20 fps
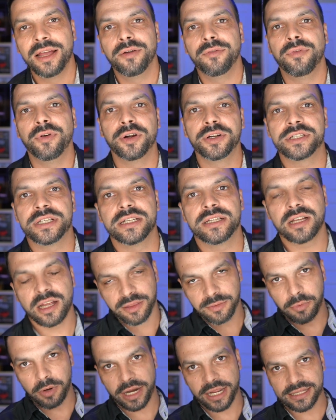versus
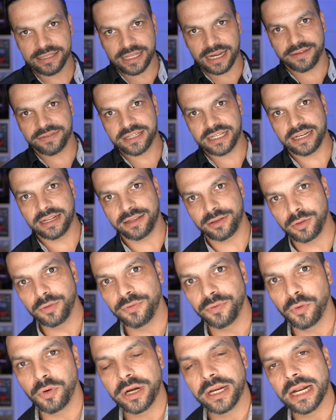other brands that I've seen at
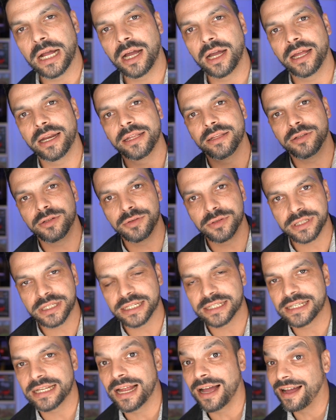$249 and
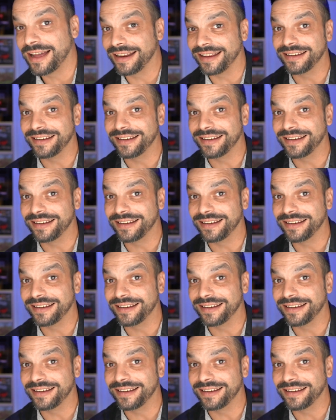$269,